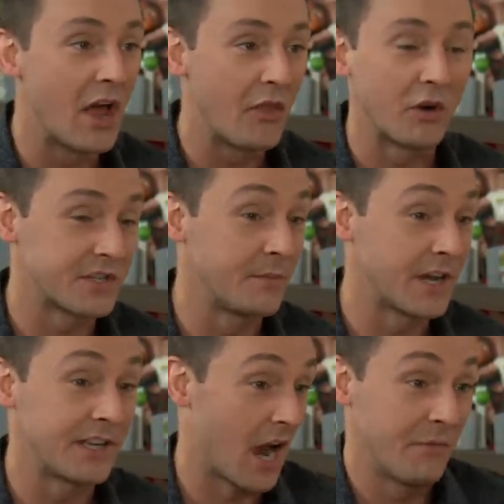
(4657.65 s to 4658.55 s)
There are some
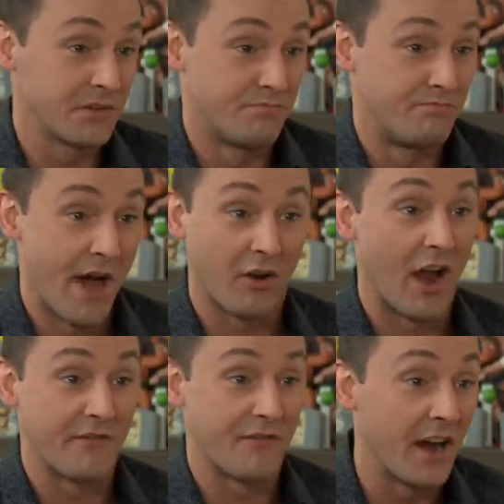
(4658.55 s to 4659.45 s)
sites I'm just better
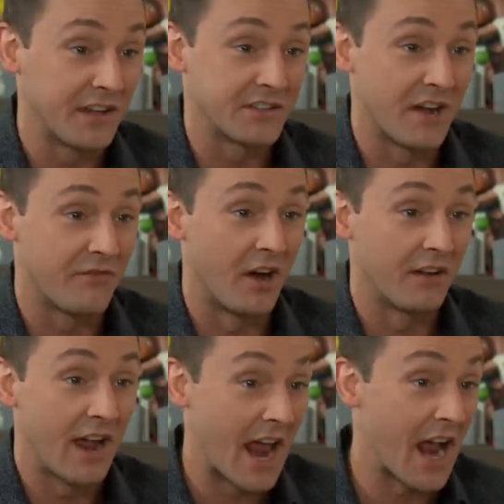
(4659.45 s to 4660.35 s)
at finding stuff on,
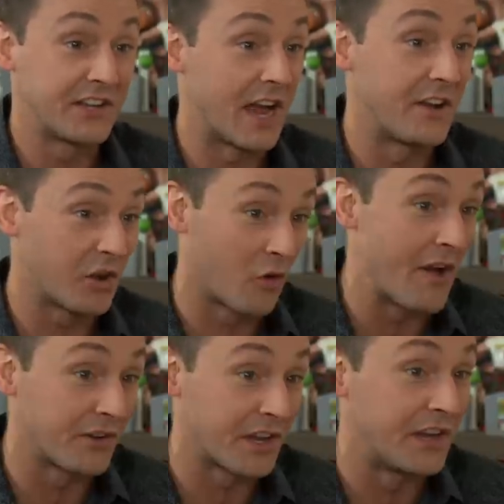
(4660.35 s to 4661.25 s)
and I tend to
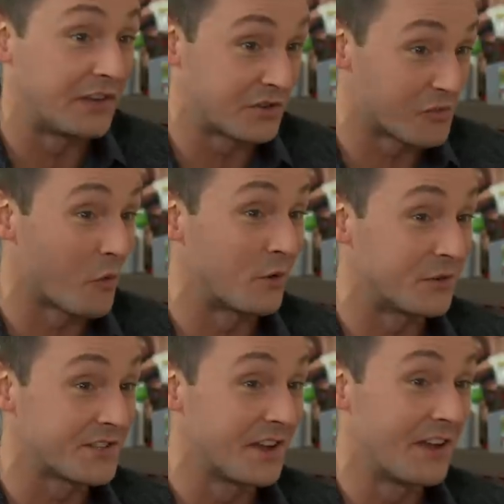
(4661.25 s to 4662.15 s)
gravitate
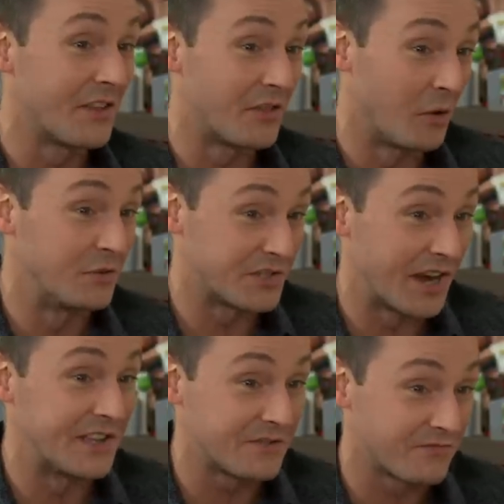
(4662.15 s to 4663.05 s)
towards those
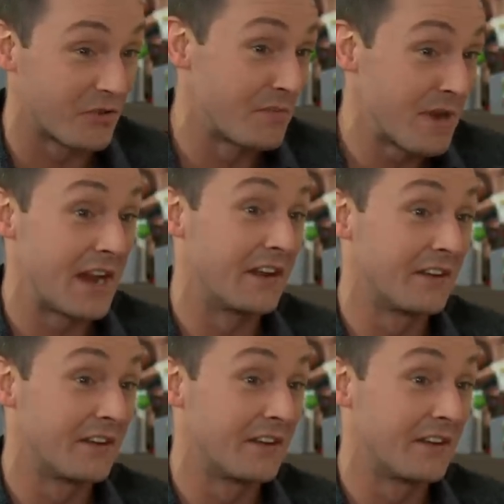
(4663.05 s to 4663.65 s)
sites for me.